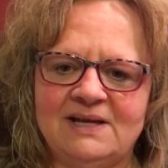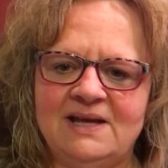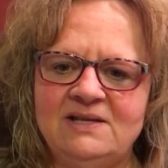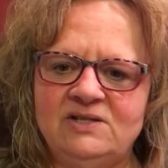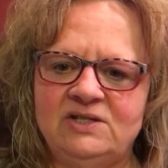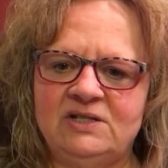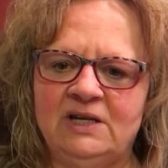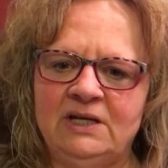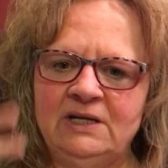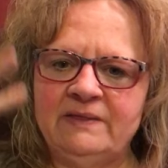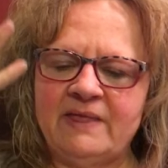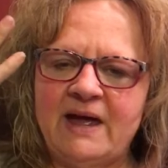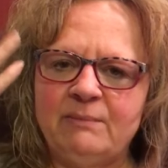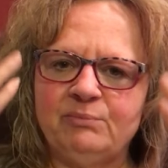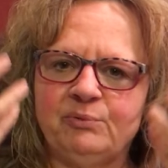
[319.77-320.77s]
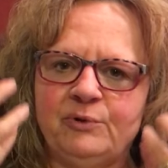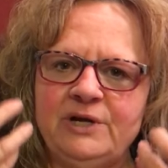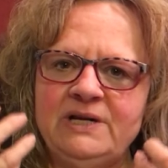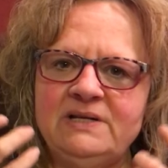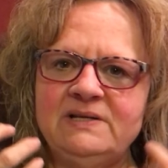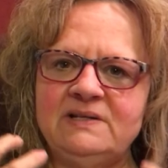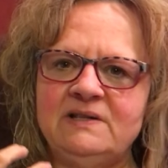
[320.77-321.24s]
And that
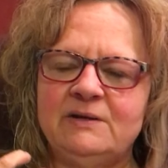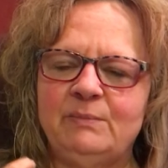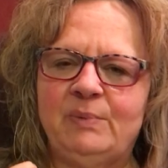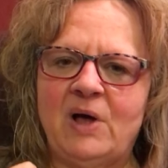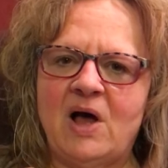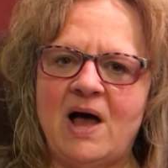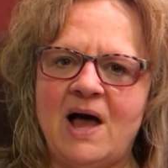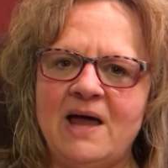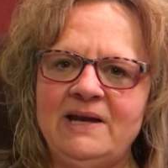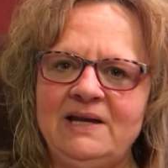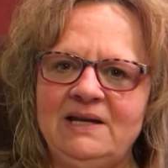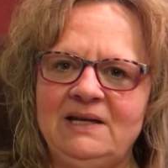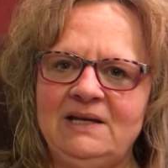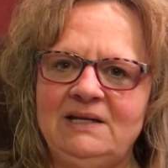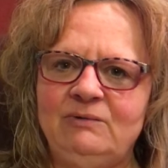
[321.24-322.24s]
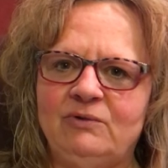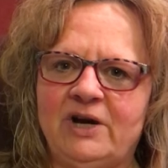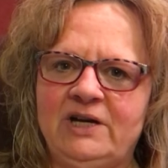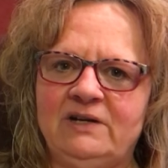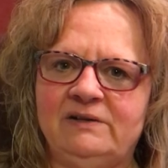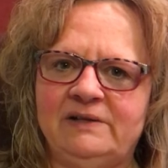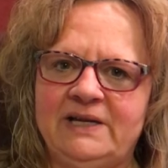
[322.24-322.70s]
brings the body
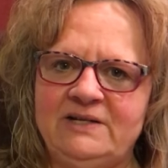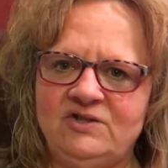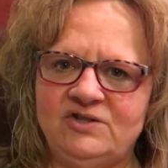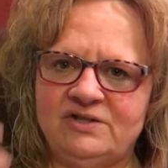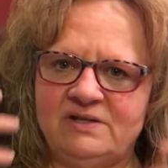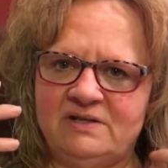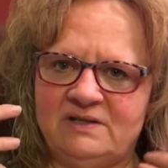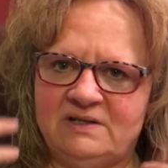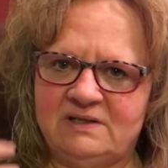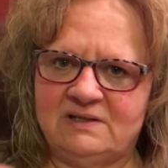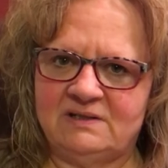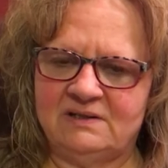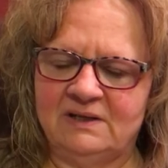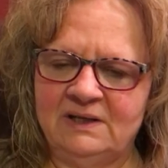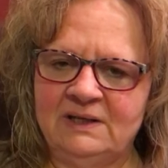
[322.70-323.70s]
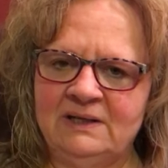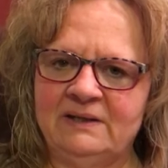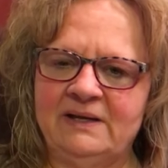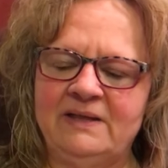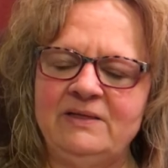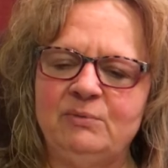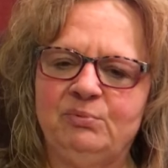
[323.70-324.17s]
regulations
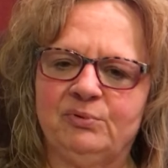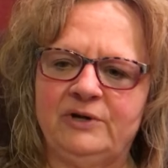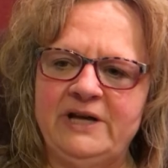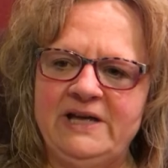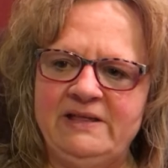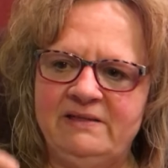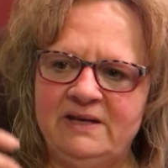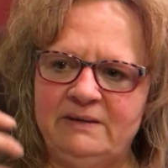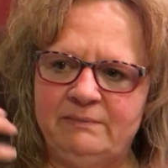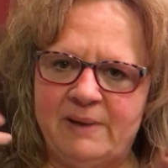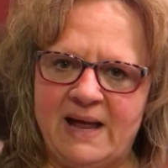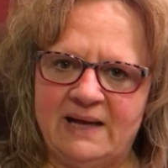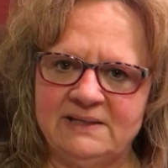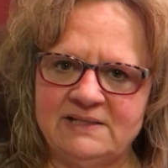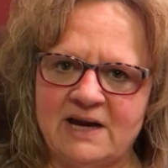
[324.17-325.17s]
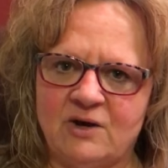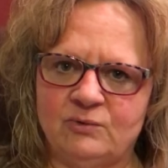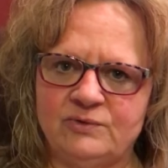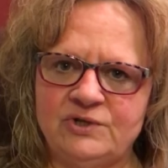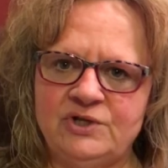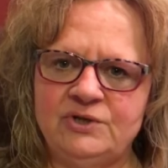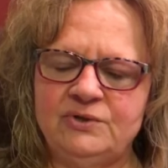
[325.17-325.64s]
and the breathing back down
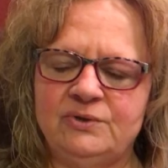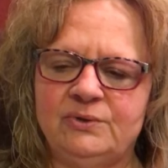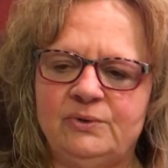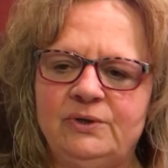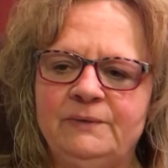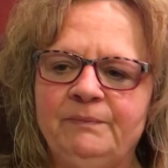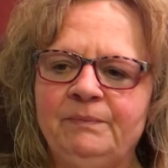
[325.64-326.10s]
too.